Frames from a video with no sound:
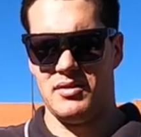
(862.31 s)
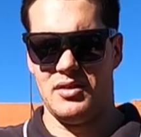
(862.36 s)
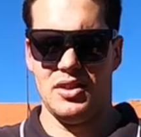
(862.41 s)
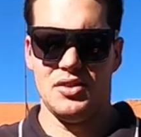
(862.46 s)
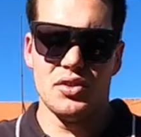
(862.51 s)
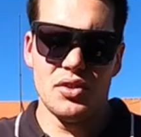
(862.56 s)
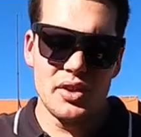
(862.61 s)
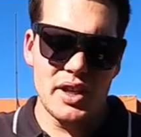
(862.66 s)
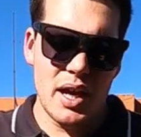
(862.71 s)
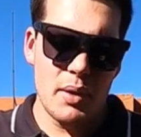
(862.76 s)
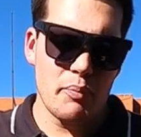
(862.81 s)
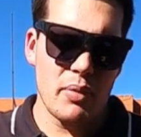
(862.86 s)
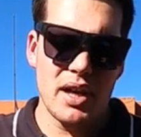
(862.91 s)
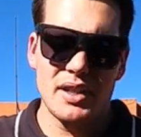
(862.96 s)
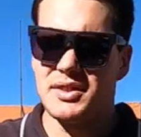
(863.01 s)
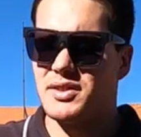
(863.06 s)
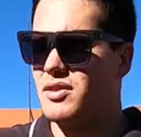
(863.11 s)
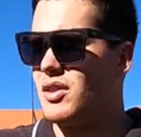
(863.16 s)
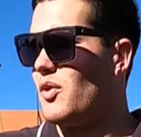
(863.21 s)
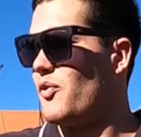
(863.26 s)
You do get
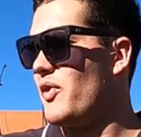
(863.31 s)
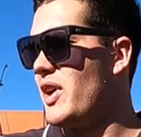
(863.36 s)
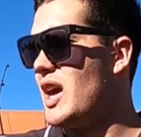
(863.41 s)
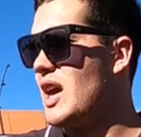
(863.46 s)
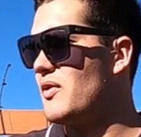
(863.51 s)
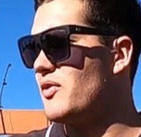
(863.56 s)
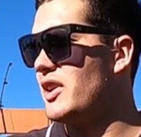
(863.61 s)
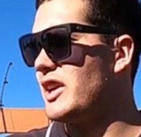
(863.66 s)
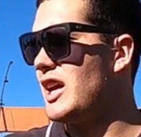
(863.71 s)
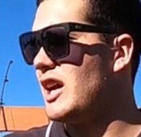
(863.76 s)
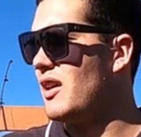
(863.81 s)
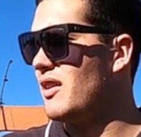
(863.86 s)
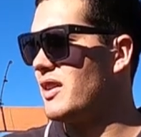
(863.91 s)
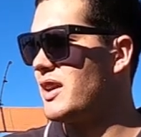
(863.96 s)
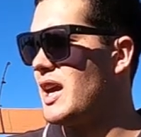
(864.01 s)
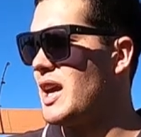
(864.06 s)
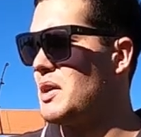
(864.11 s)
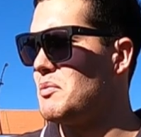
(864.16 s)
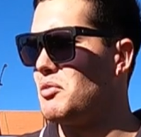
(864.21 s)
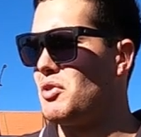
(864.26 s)
busted off every now and
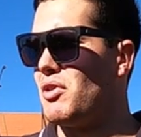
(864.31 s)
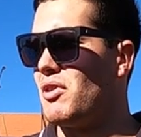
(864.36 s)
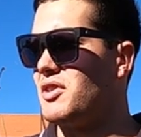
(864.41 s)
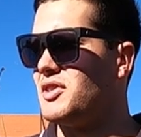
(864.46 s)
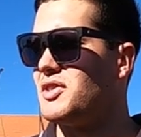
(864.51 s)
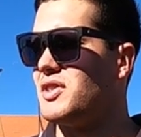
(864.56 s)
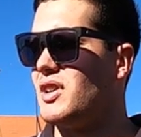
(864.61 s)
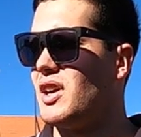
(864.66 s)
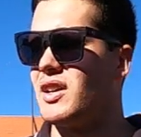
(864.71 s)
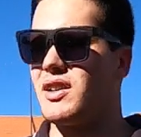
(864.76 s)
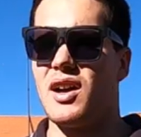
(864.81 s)
again, but honestly,